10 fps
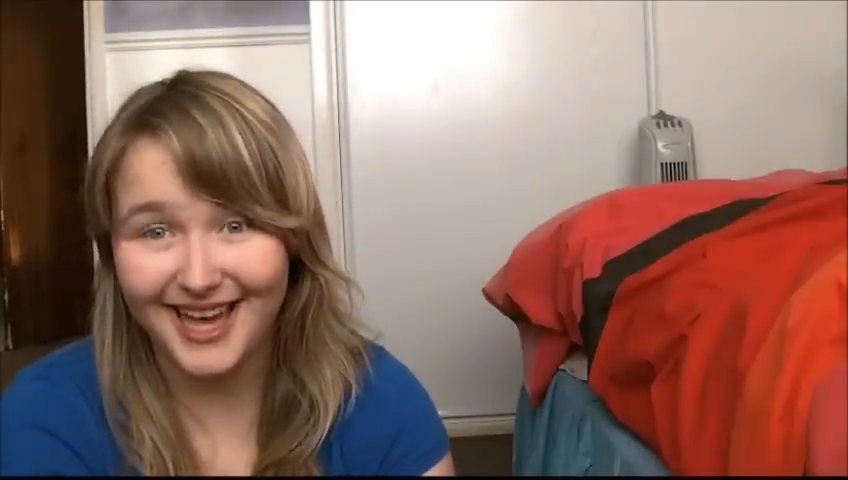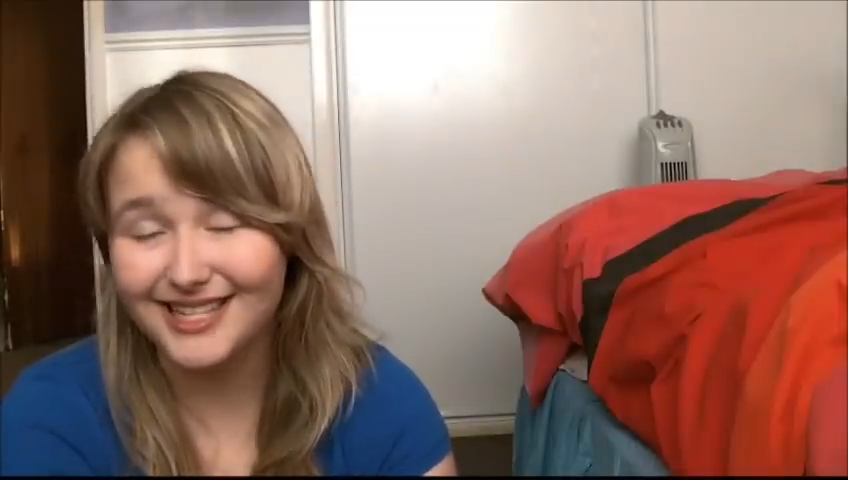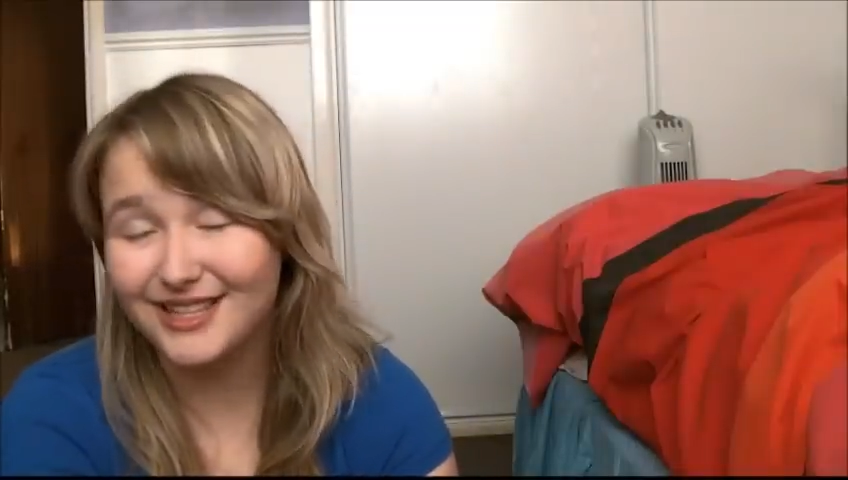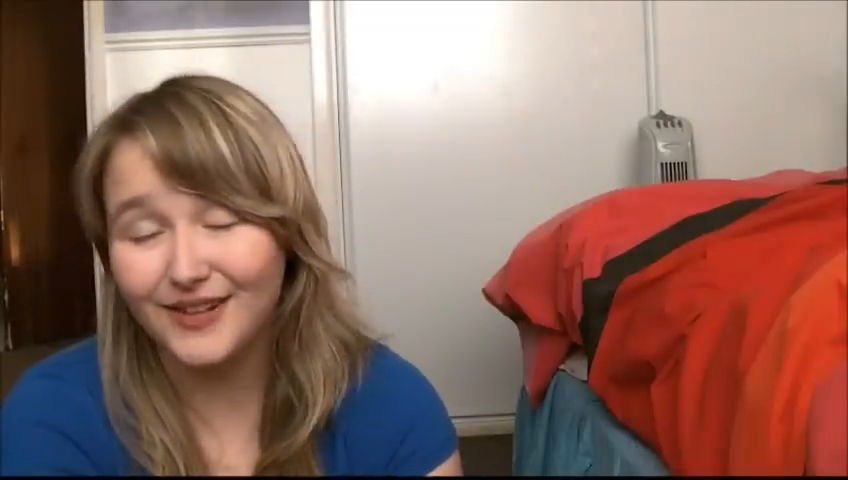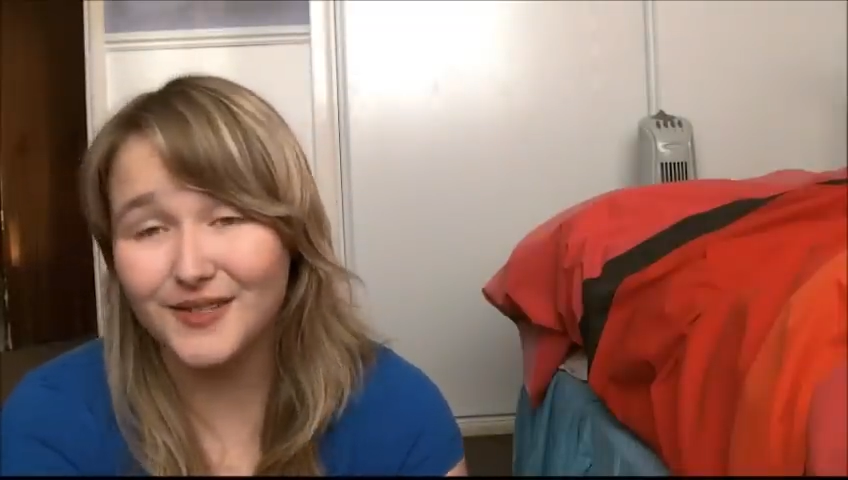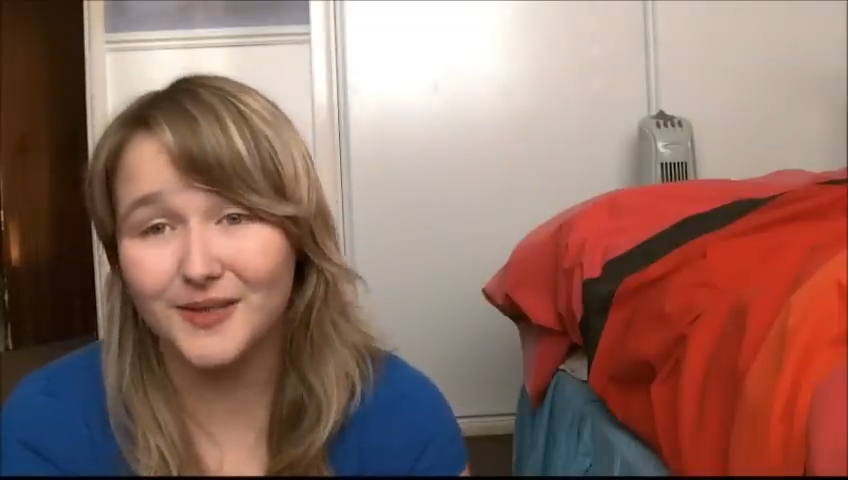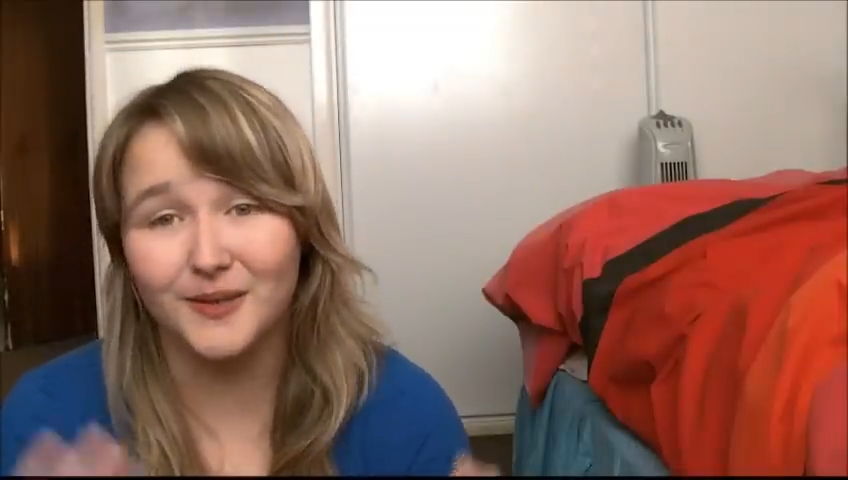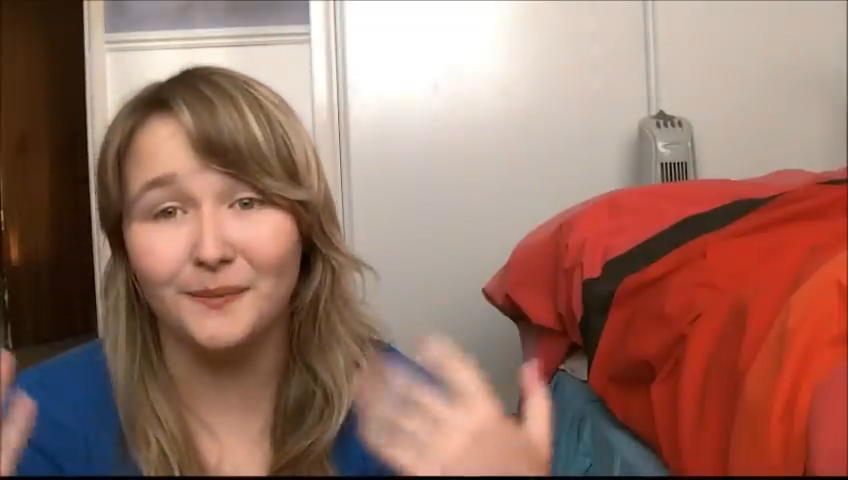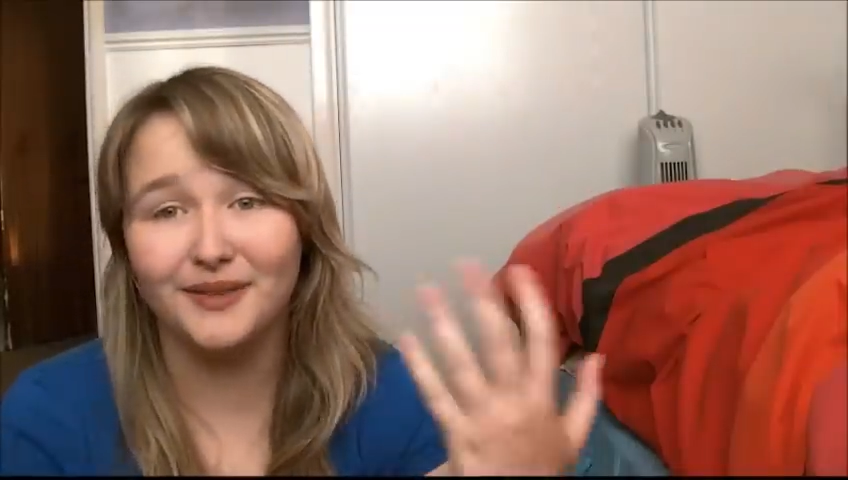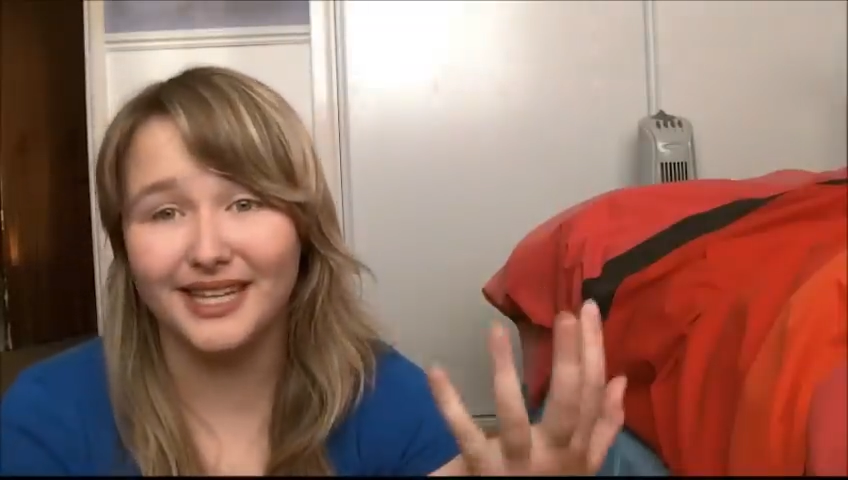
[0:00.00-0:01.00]
it's not
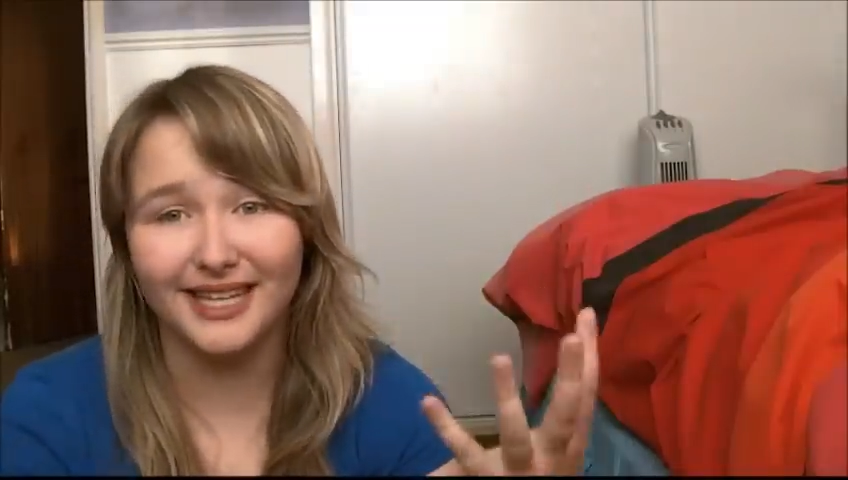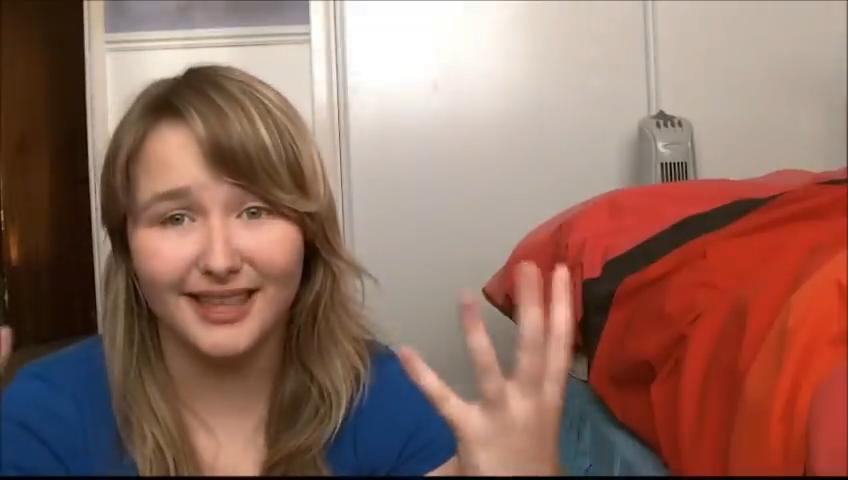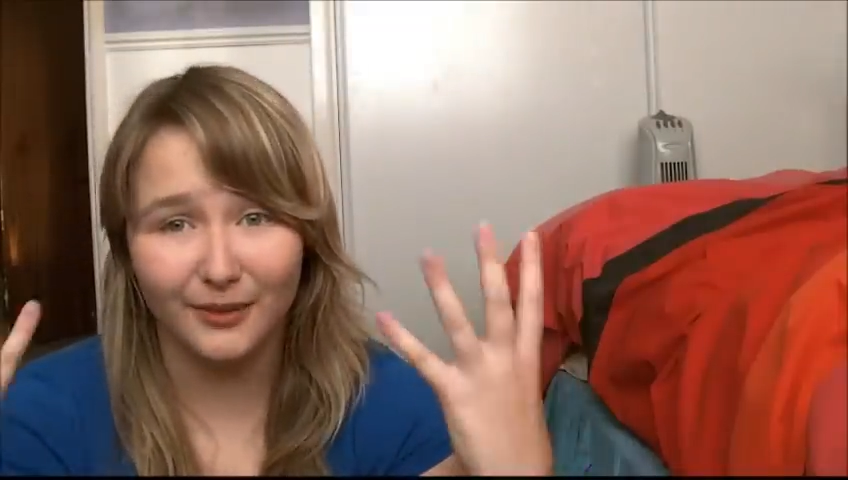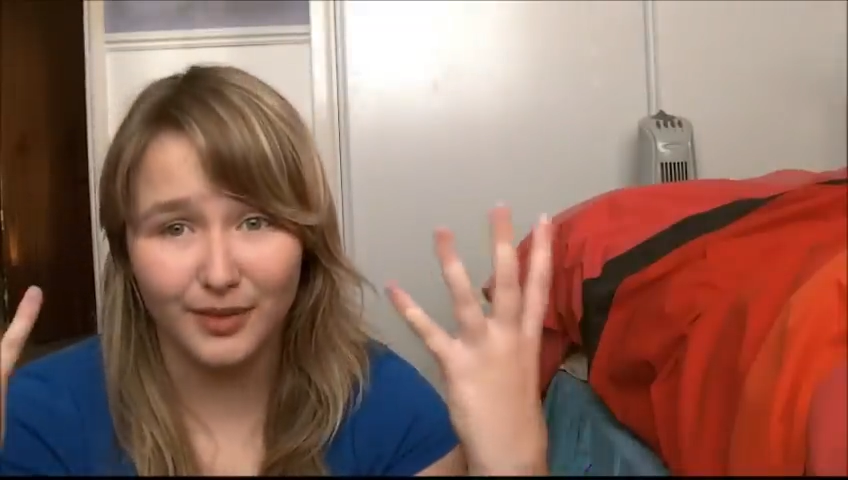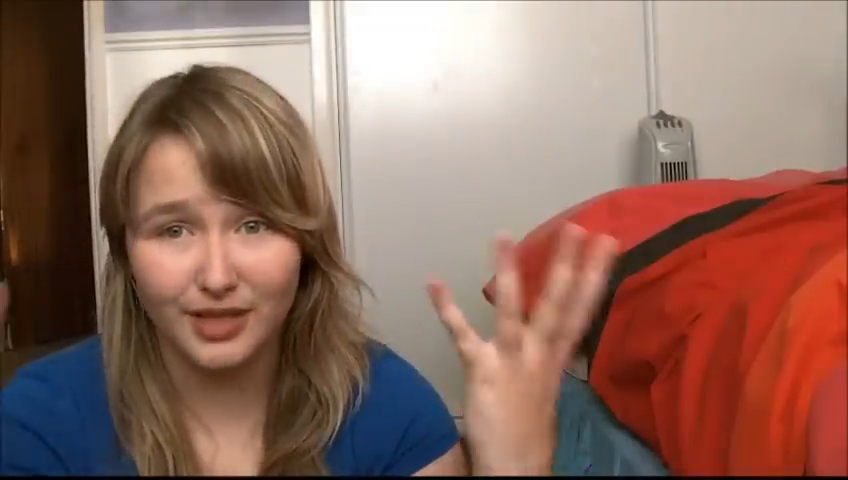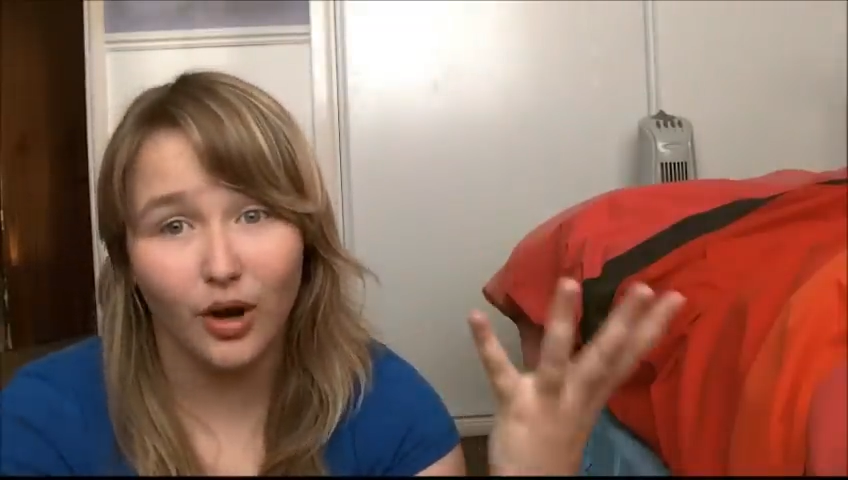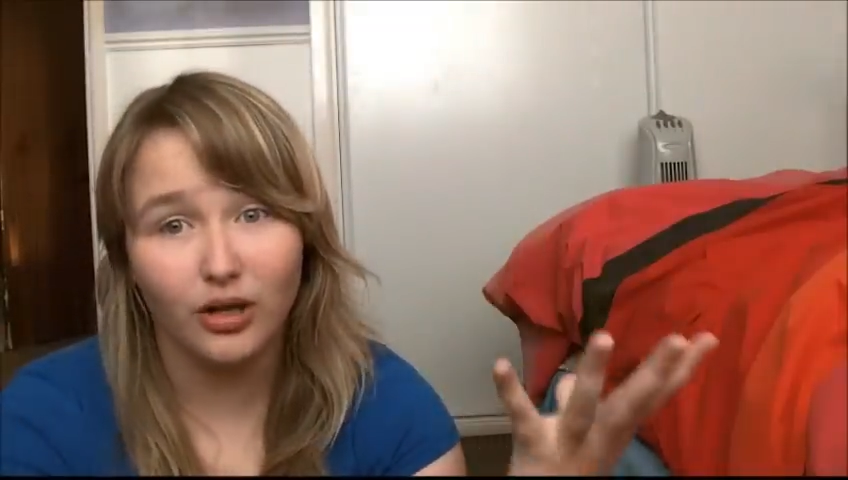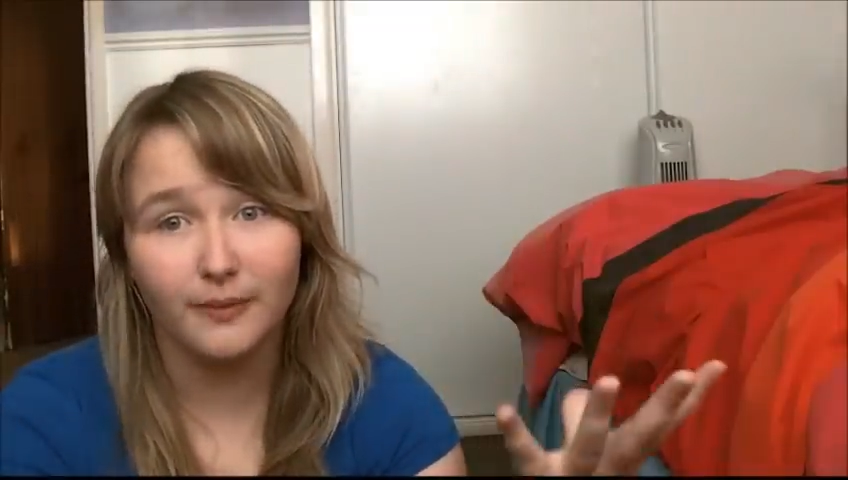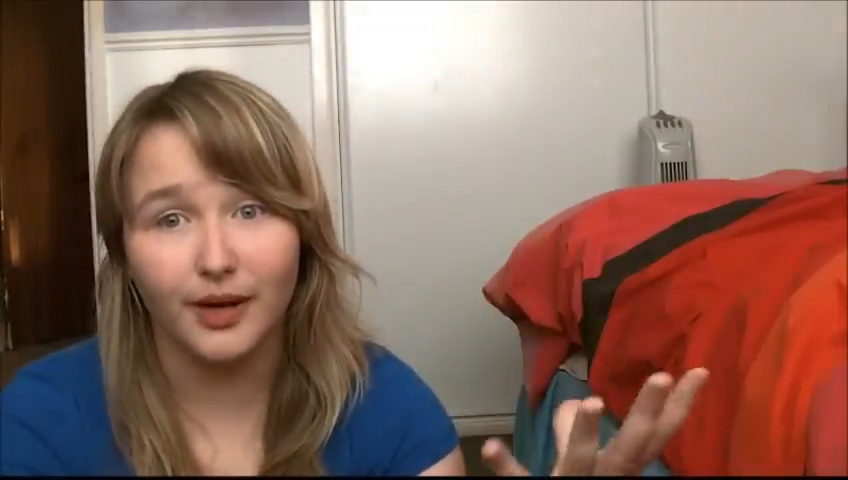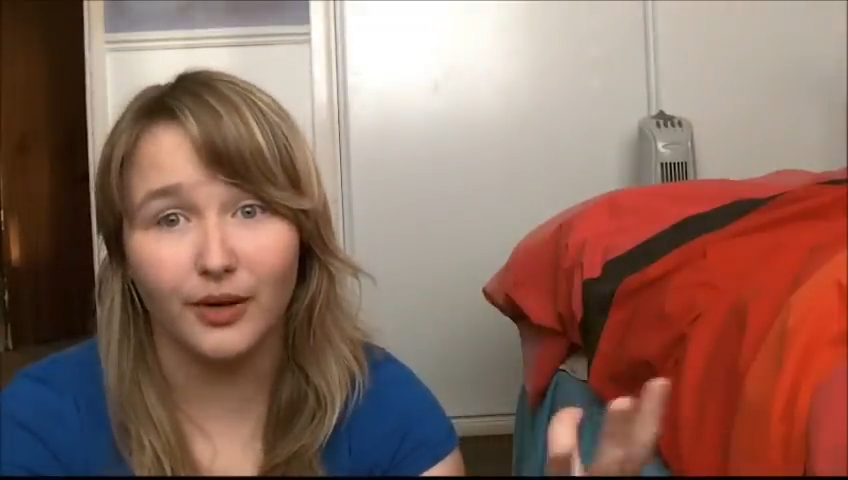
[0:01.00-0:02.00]
something that we
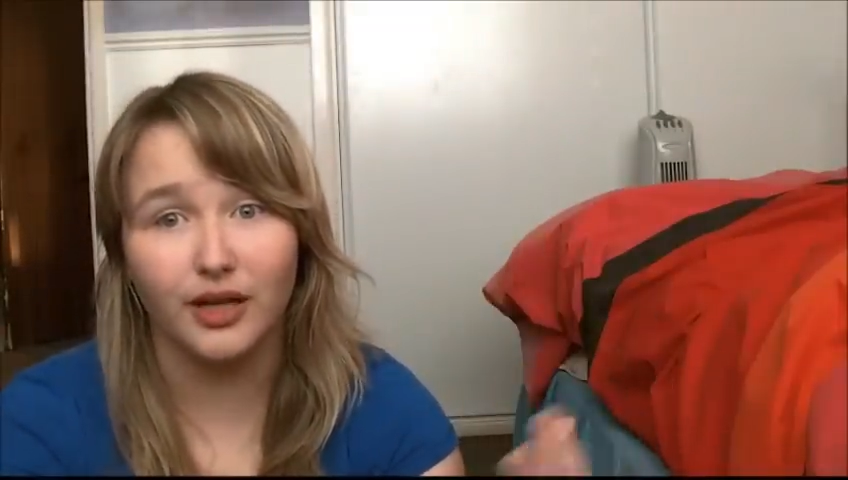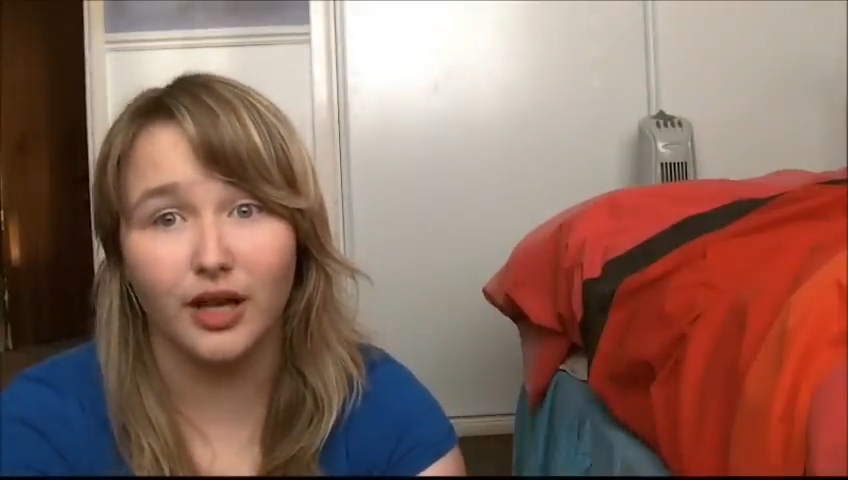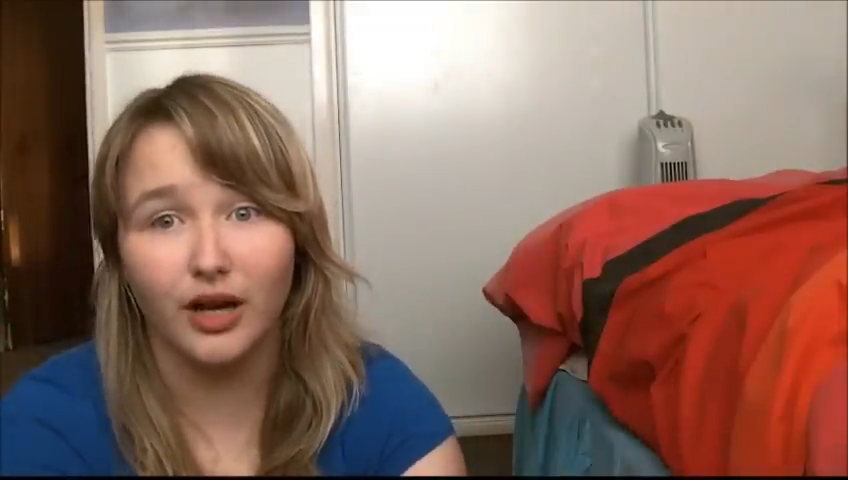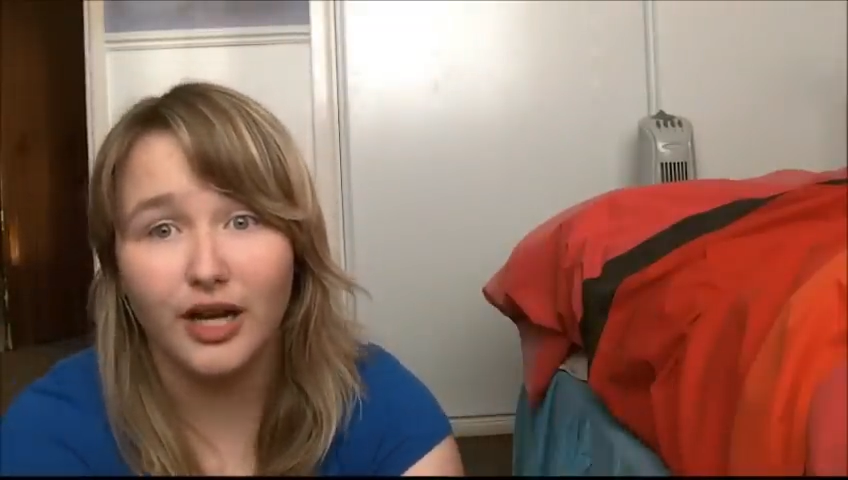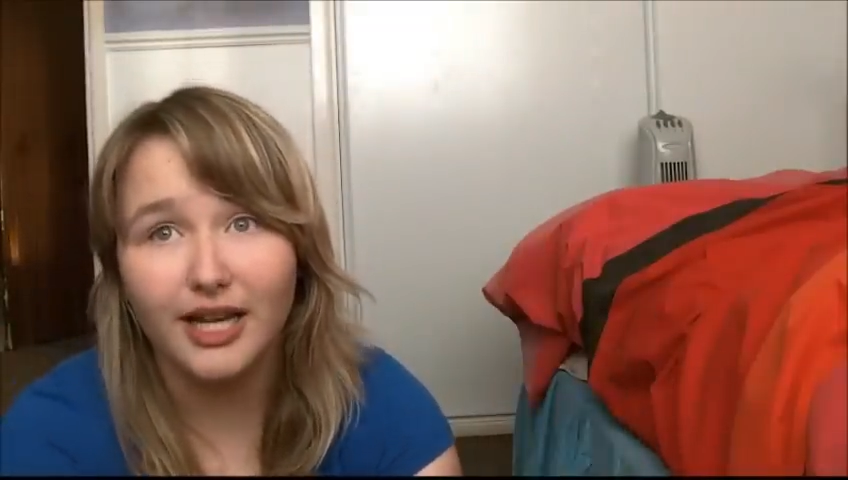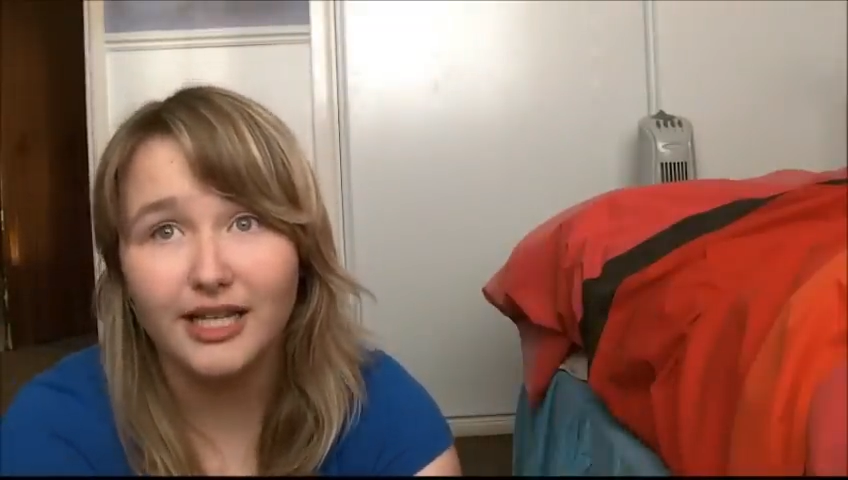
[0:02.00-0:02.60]
talk about a lot,